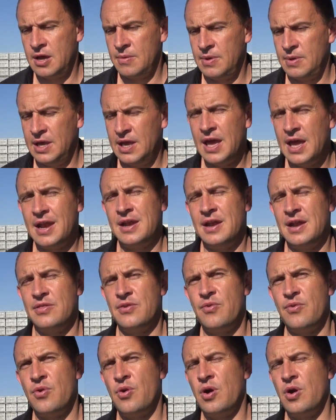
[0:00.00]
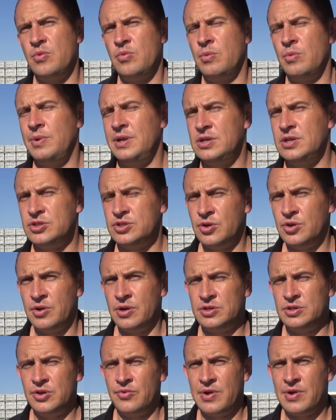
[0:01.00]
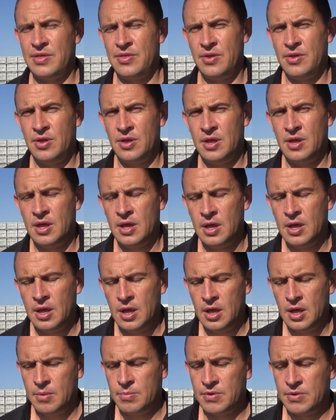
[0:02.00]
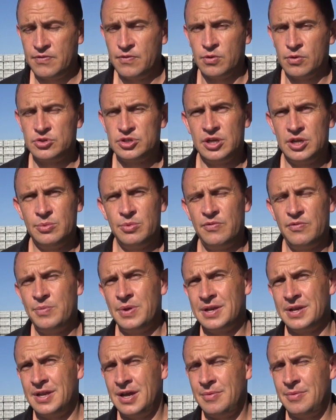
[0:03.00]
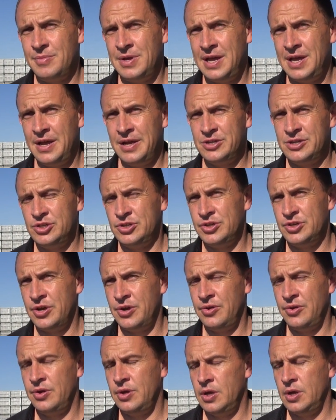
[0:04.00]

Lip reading: He had another ride when we decided to run, but fortunately we've picked up Nash. So